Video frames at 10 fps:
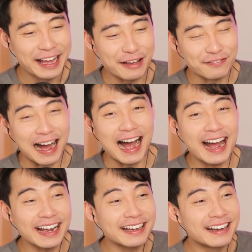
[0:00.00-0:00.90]
If
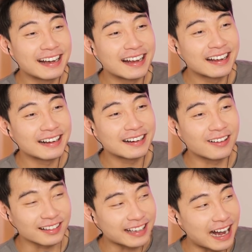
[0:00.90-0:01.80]
I
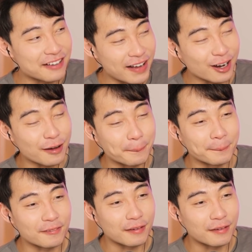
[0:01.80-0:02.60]
got touched and